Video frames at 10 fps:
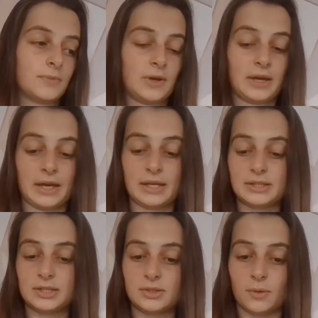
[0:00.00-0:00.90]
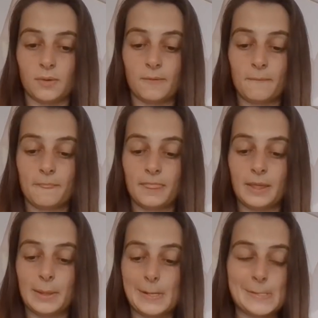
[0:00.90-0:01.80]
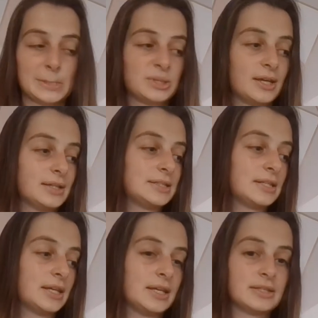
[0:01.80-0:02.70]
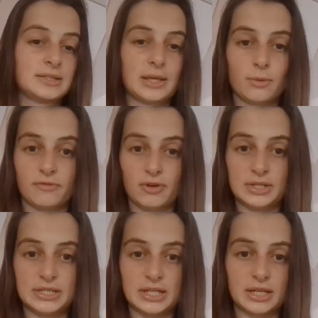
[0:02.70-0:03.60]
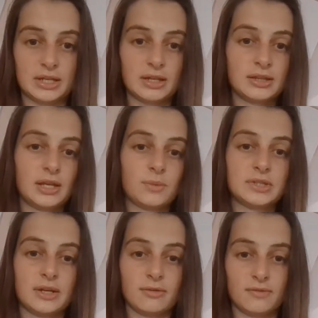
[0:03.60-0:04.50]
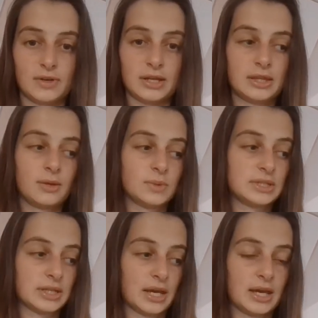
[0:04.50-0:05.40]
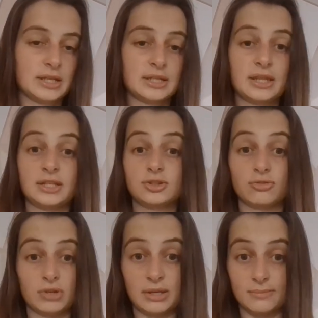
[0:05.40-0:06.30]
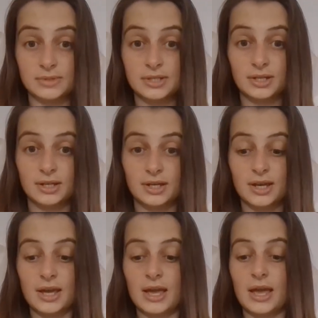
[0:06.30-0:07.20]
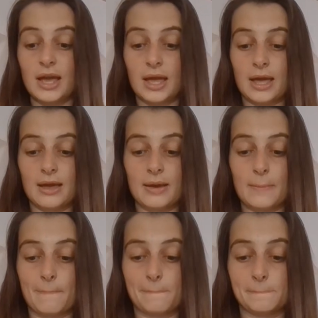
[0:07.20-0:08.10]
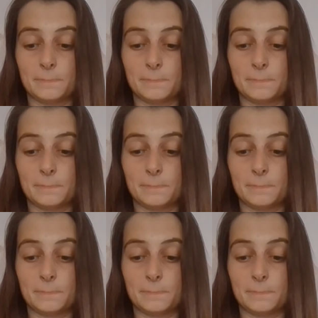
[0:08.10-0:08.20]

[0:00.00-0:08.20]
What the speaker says: Okay, so the answer is they were frantic, they were terrified, they were scared, they screamed. So